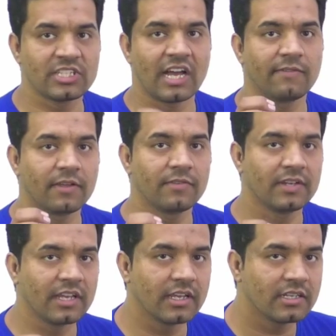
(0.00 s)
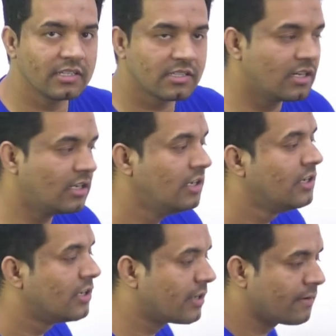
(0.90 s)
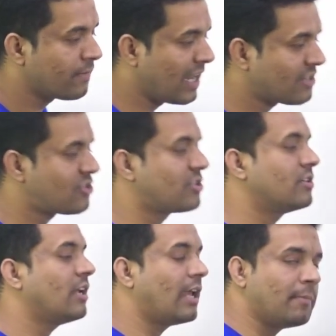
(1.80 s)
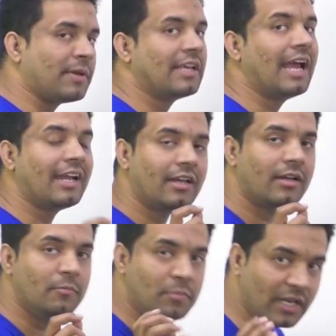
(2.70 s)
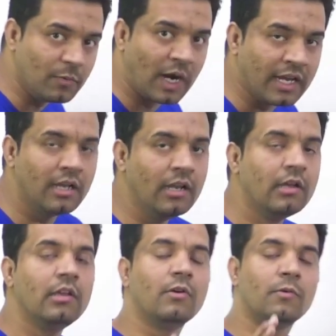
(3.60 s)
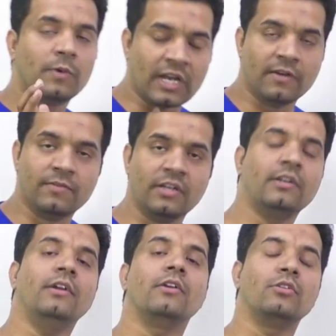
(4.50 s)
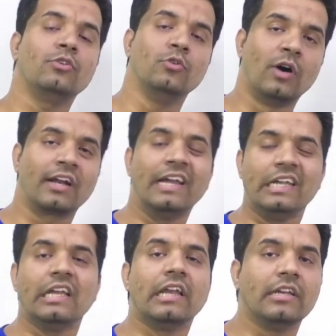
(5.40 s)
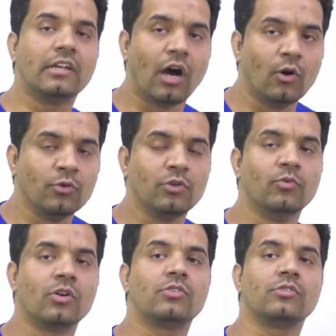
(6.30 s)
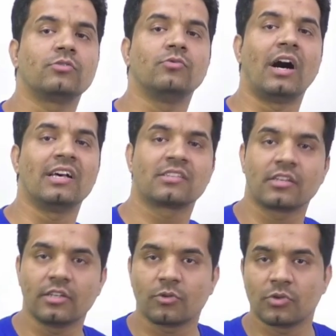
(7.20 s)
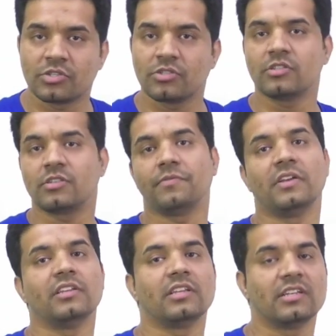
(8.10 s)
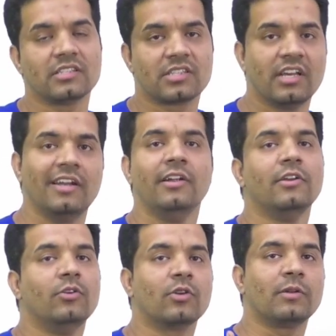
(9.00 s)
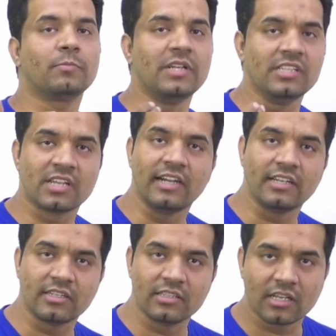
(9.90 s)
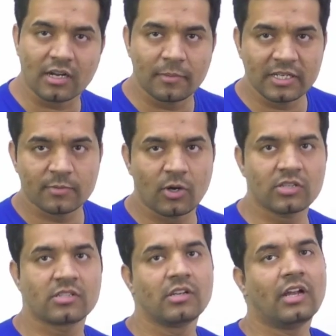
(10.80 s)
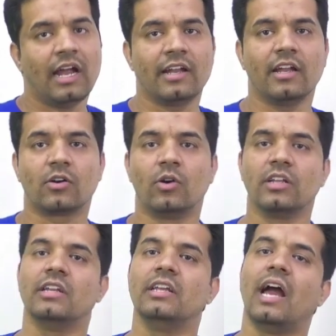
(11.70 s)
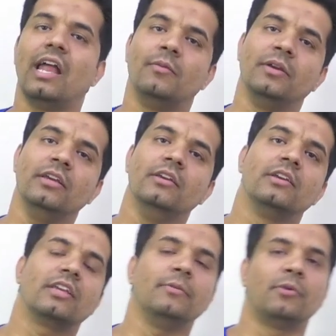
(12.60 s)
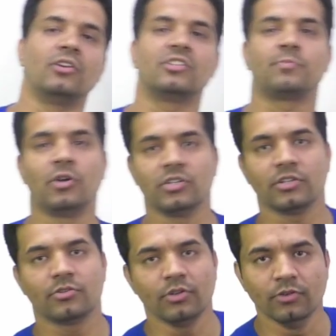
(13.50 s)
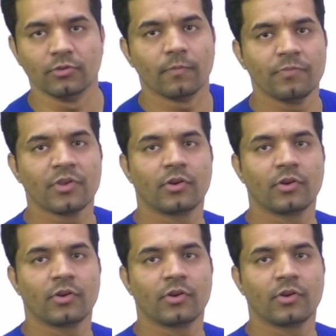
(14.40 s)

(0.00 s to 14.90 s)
which I have given here is the reflection API, and meanwhile whenever you are getting any doubt, you wanted to ask any questions, if anything is there, you can please write it in the comment box and accordingly I'll be keep on responding to you,